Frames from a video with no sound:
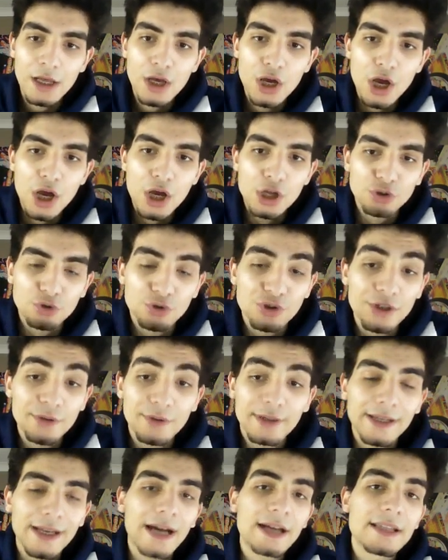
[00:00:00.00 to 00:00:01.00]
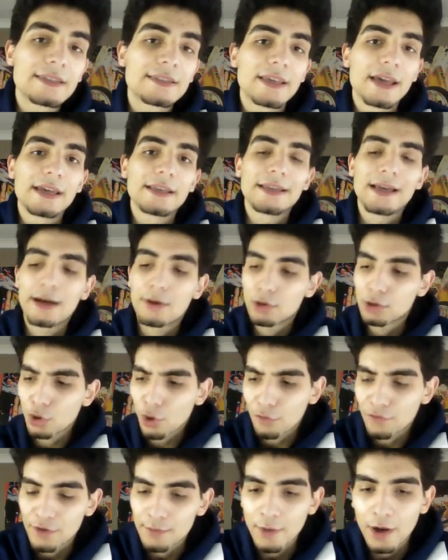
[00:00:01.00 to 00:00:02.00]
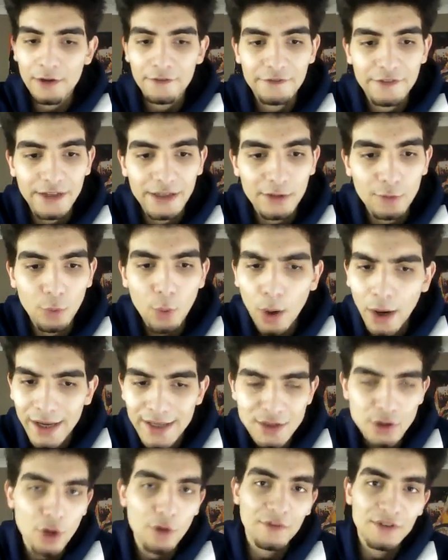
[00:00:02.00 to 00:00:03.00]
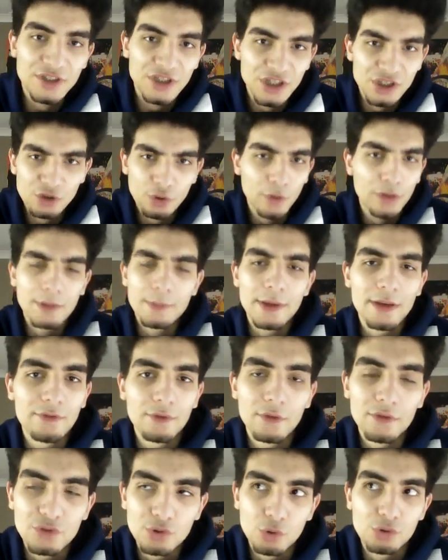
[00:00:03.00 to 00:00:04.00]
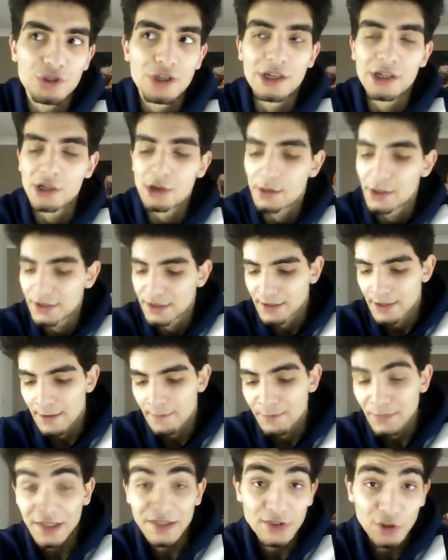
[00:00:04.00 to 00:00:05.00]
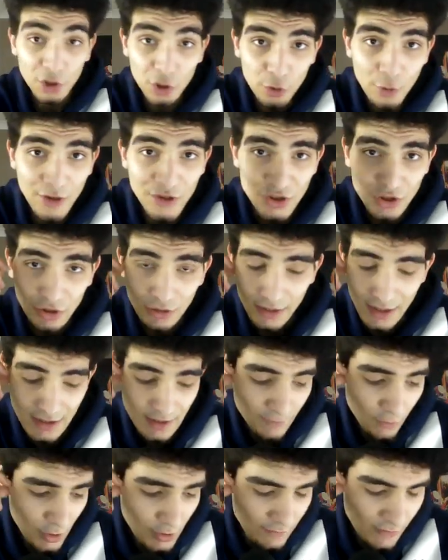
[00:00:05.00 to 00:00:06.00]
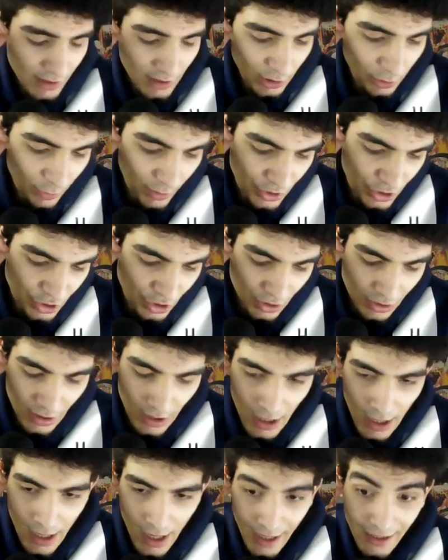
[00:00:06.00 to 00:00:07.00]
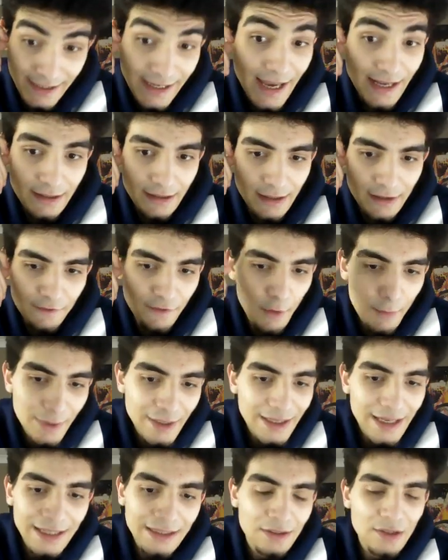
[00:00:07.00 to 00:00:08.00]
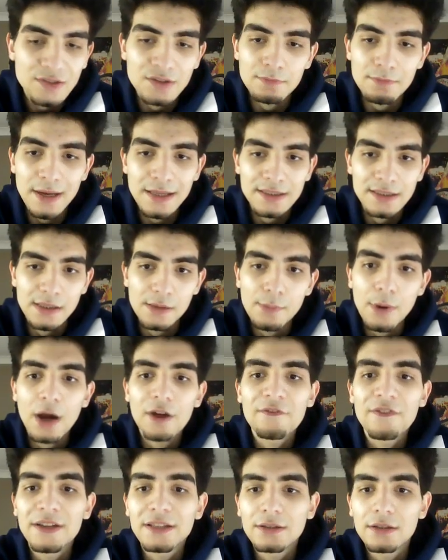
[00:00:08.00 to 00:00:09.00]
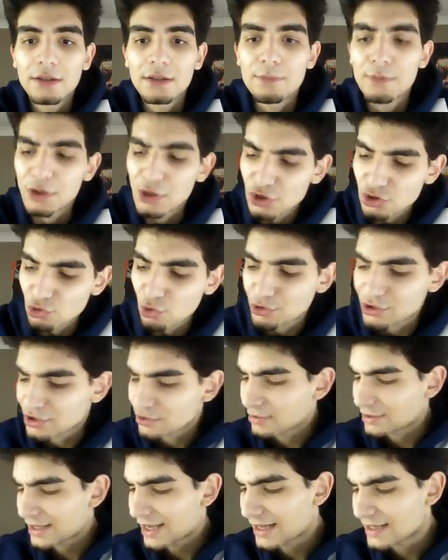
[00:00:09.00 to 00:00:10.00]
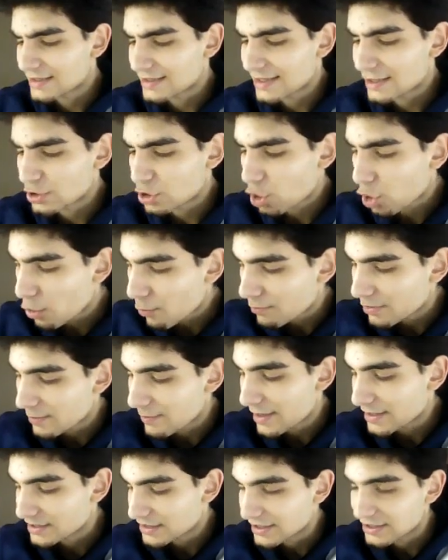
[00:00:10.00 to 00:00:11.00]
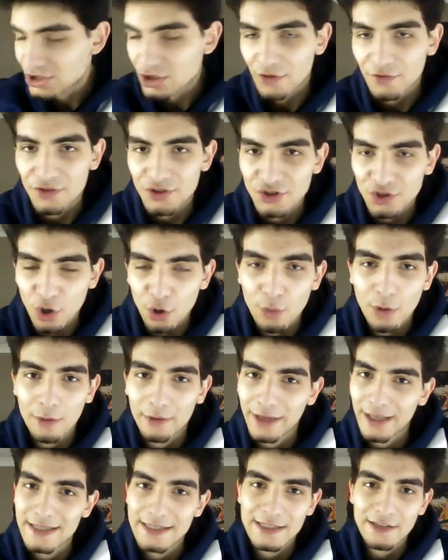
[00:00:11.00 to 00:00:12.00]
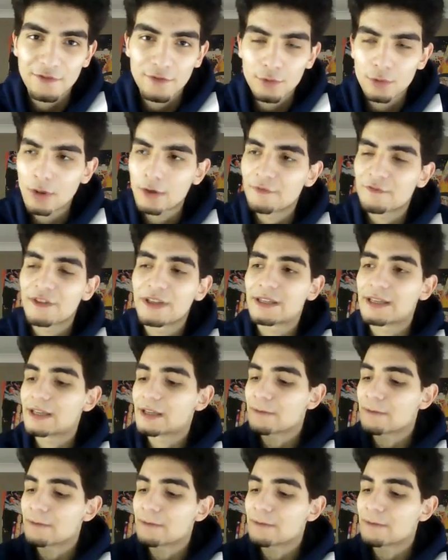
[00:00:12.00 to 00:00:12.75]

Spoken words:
Jorginho and Kante. Now, a lot of you might think, why is Kovacic not in the pivot with Jorginho? And it's a good question. It's a very valid question. Again, for me, it doesn't matter, but I think that because Jorginho and Kante complemented each other so well against Liverpool, I'm thinking,